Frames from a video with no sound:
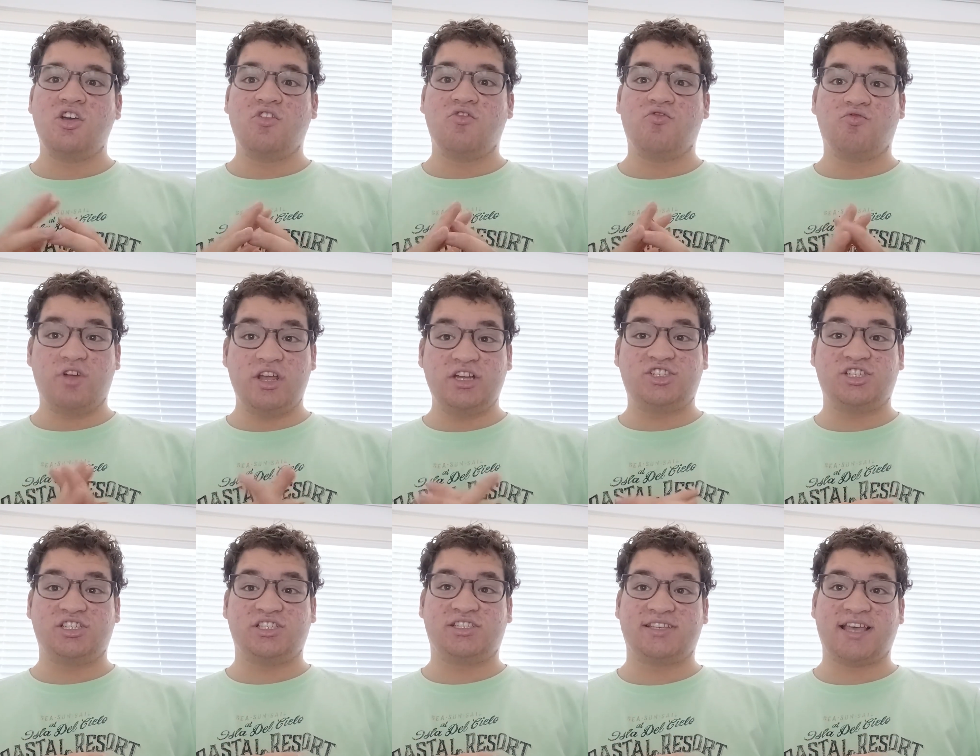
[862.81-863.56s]

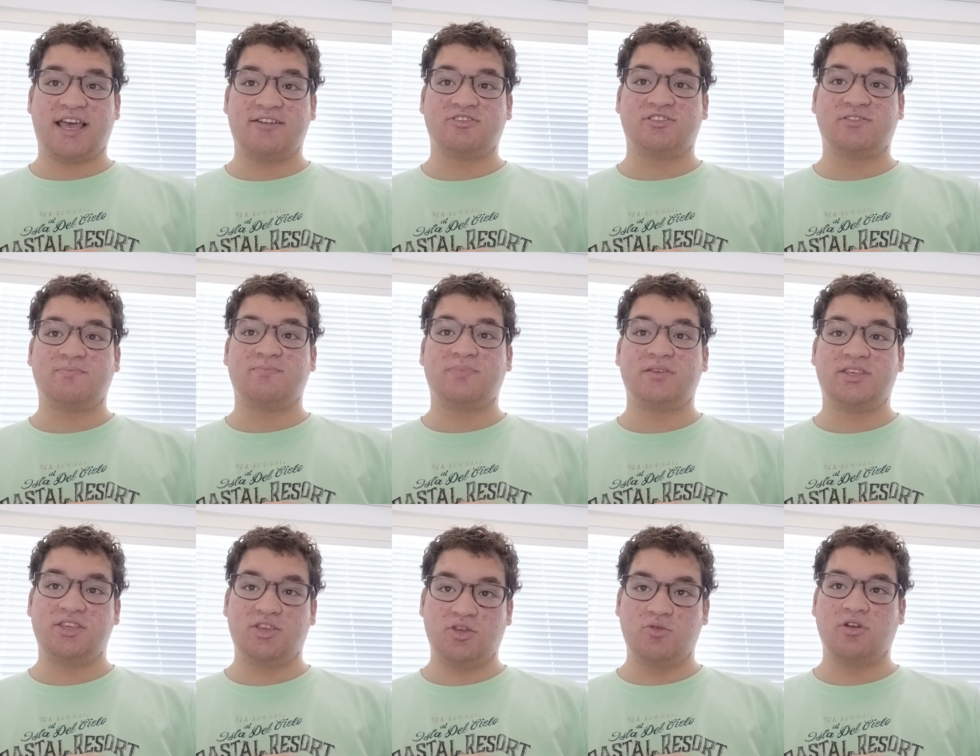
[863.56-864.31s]
Ritchie sounds
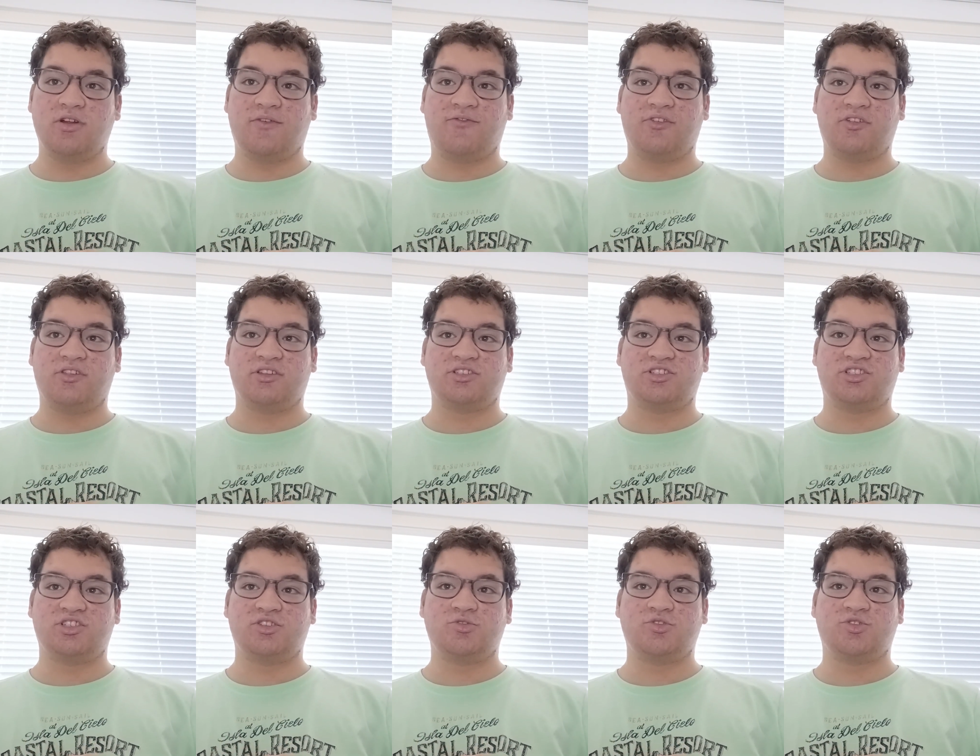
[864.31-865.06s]
beautiful as
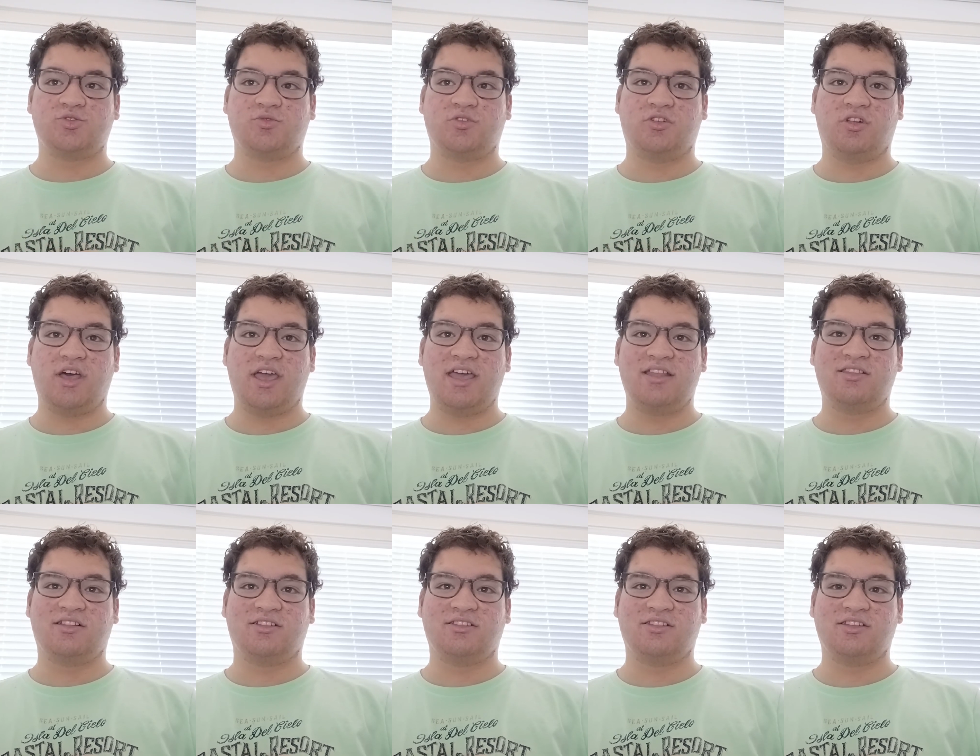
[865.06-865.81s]
usual, and
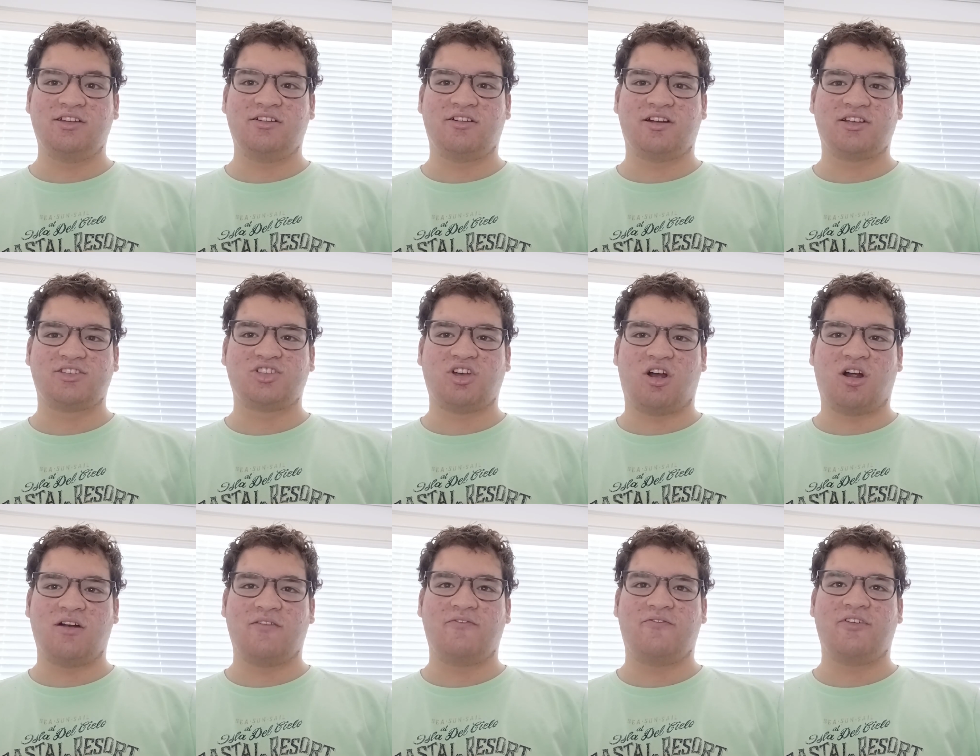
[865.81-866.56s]
the lyrics
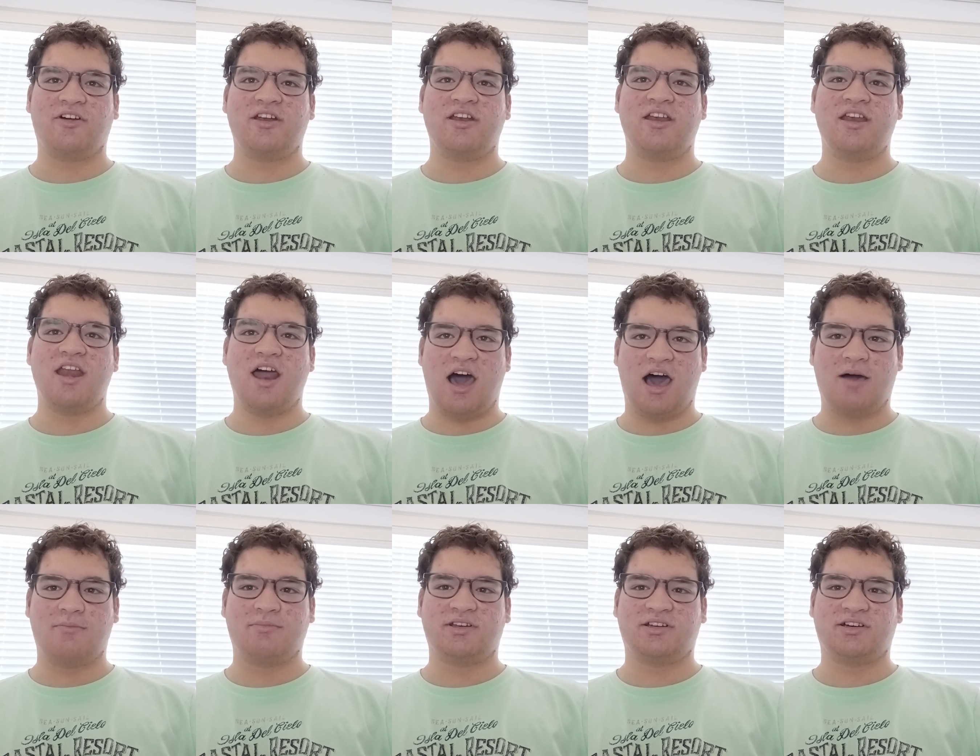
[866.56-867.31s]
are
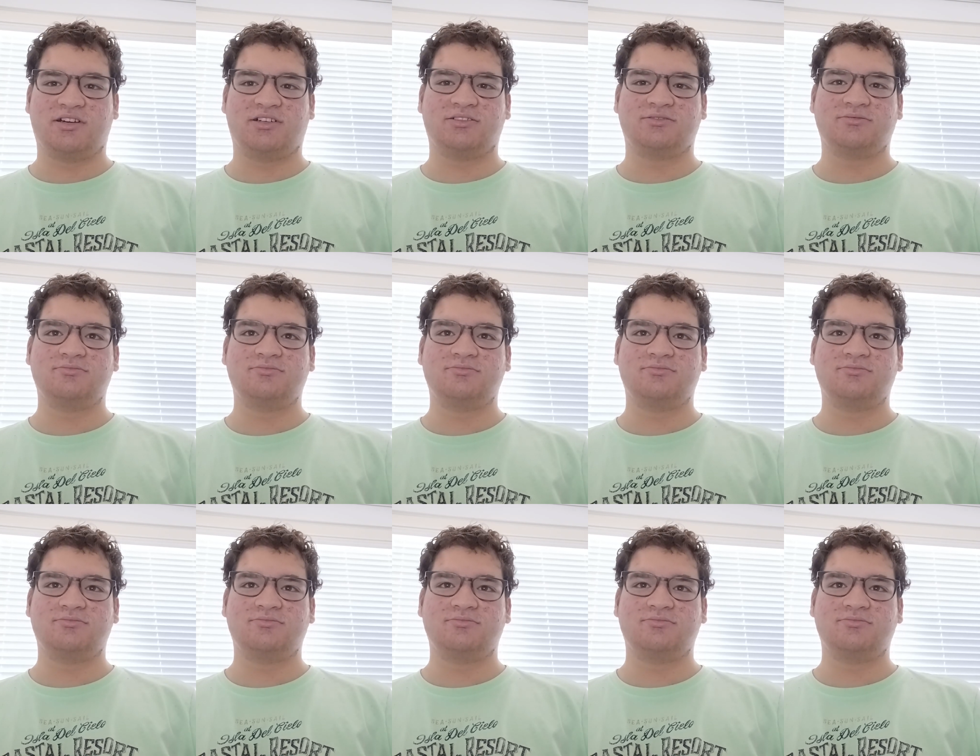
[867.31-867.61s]
phenomenal.